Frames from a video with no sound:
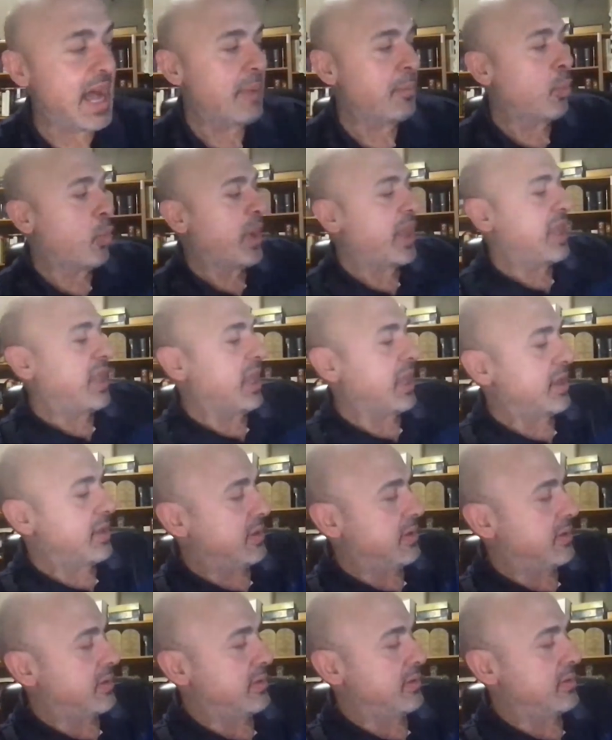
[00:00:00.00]
I'm wicked.
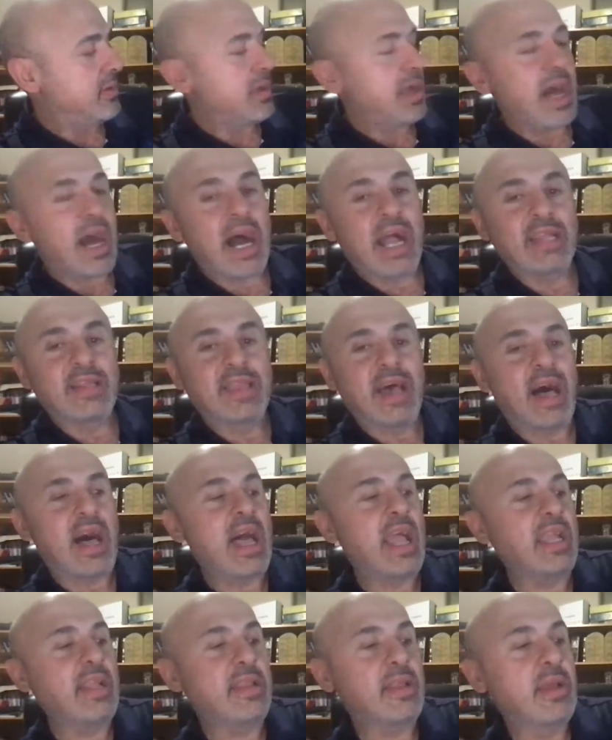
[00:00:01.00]
I
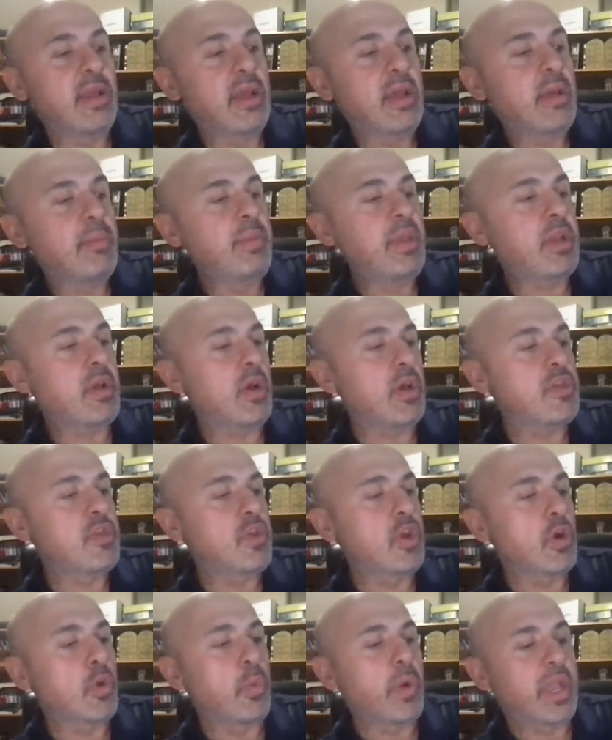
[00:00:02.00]
died
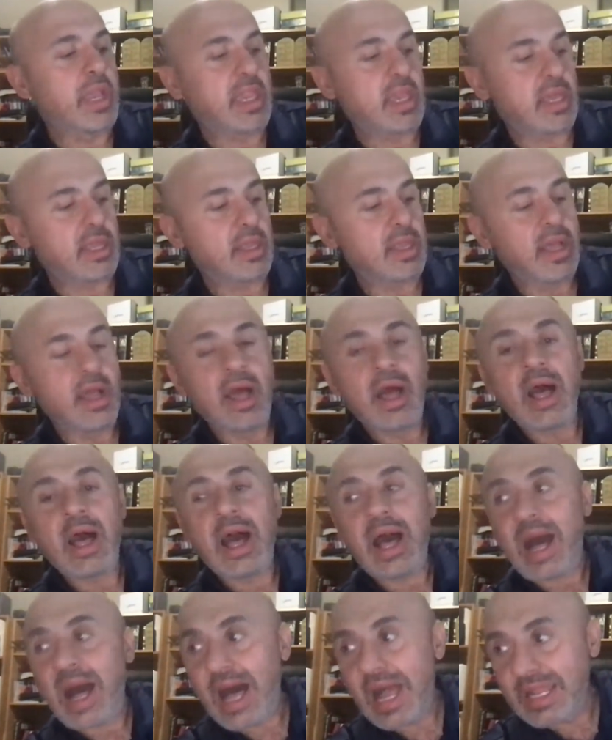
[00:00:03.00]
because you're wicked.
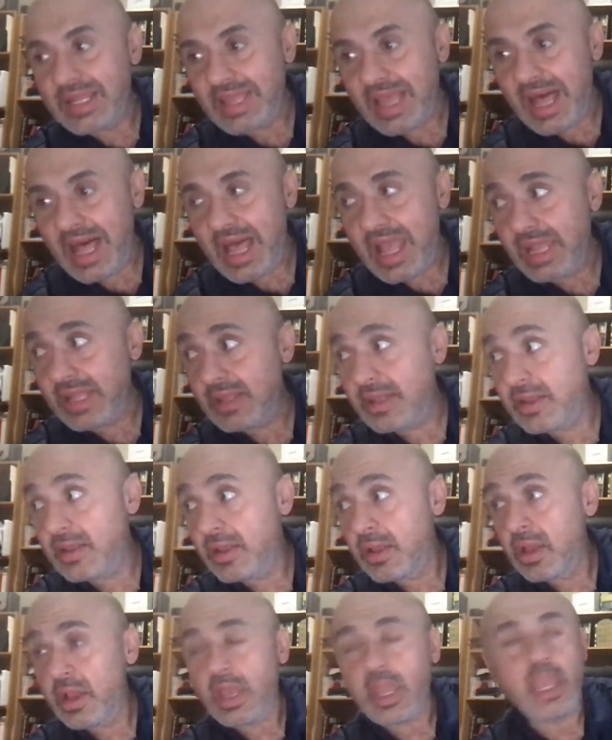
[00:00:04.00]
I died
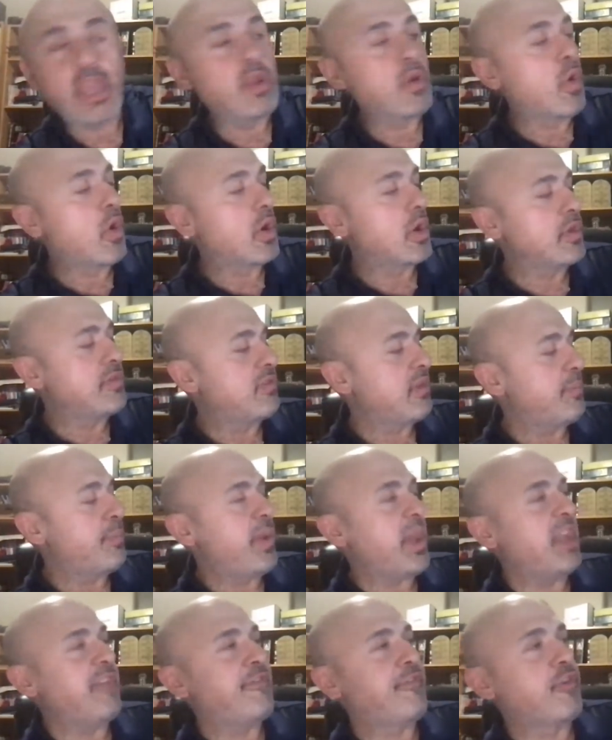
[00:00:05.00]
in order to
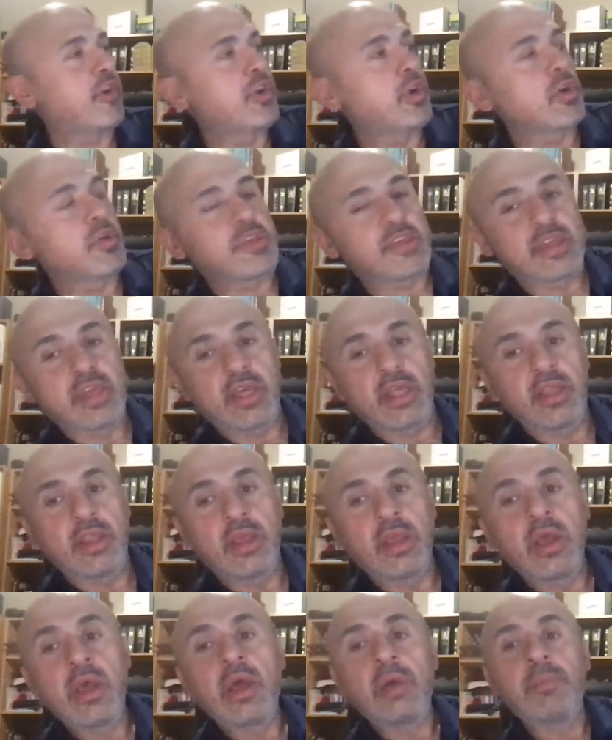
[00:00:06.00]
pay for your
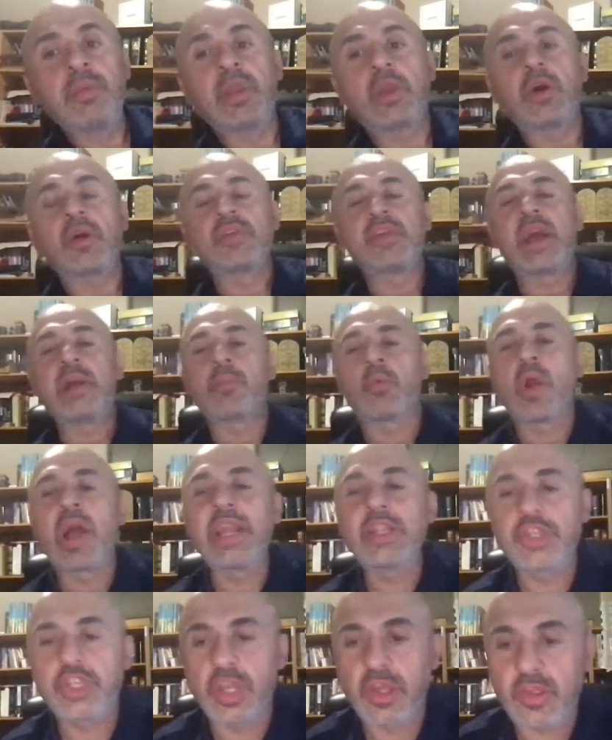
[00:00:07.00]
sin because I'm
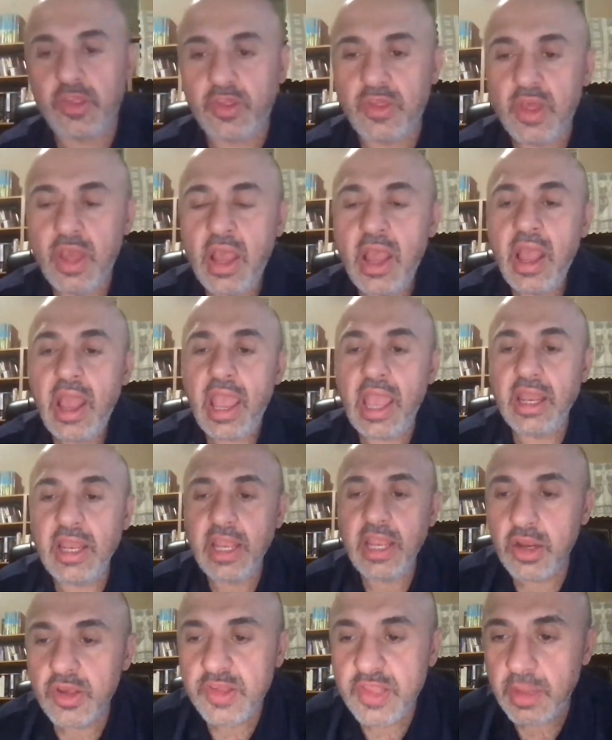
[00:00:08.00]
righteous. And
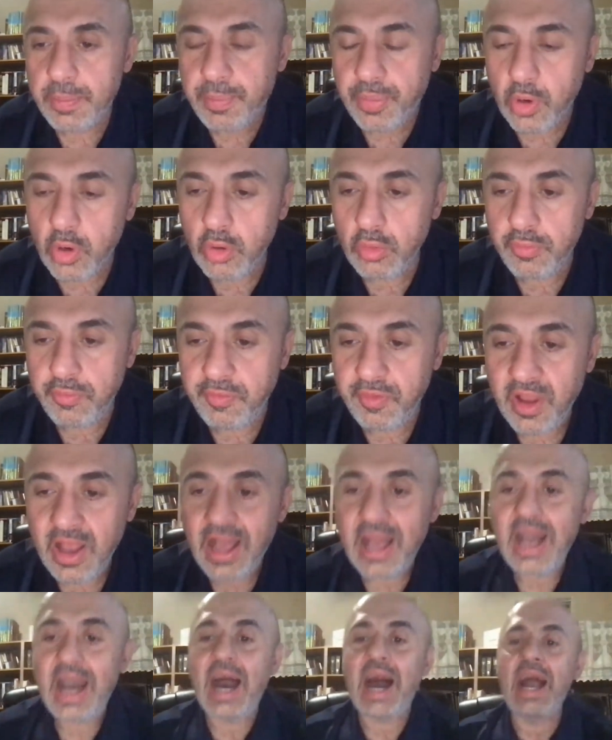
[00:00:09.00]
here's the proof
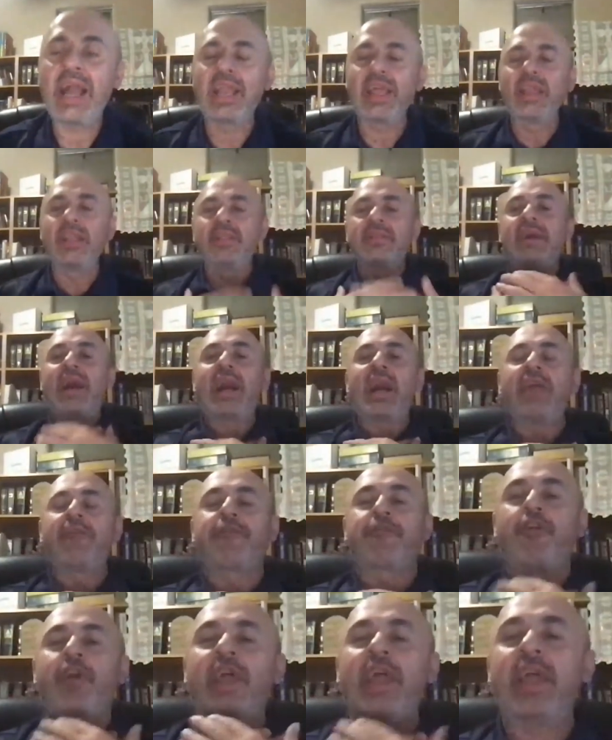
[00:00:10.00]
I didn't die
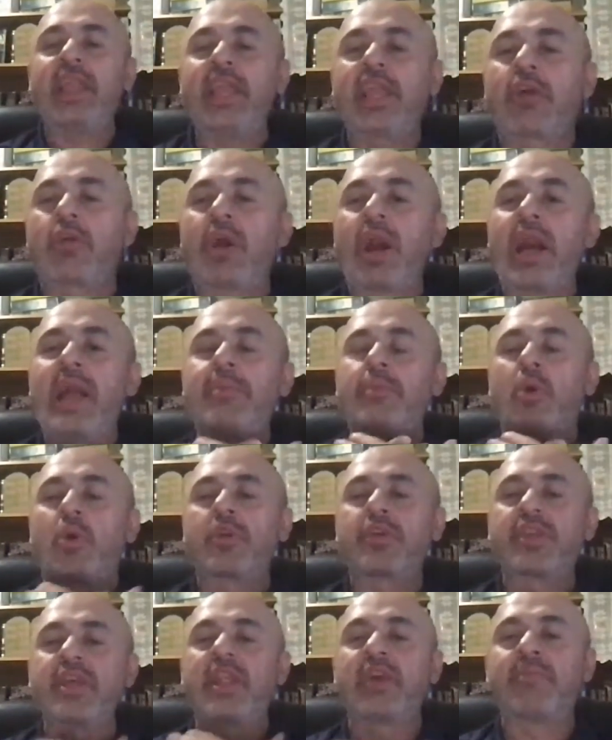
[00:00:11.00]
for any crime
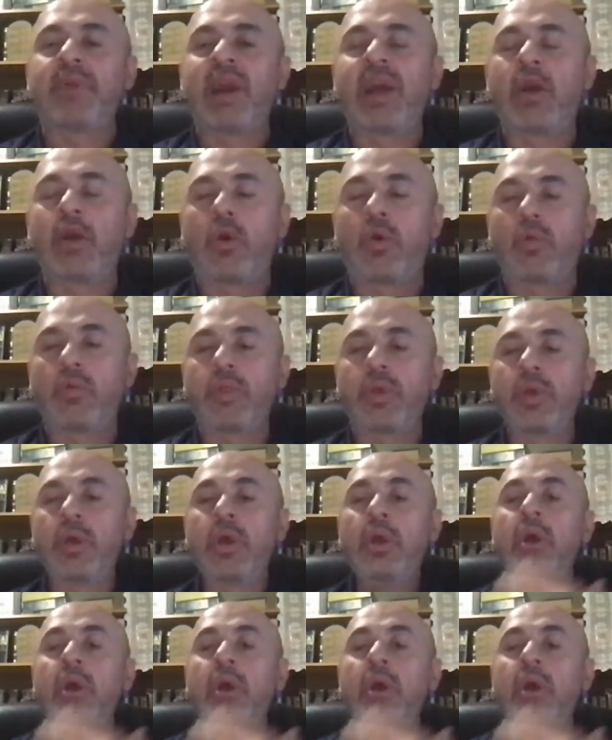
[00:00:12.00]
or sin of my own.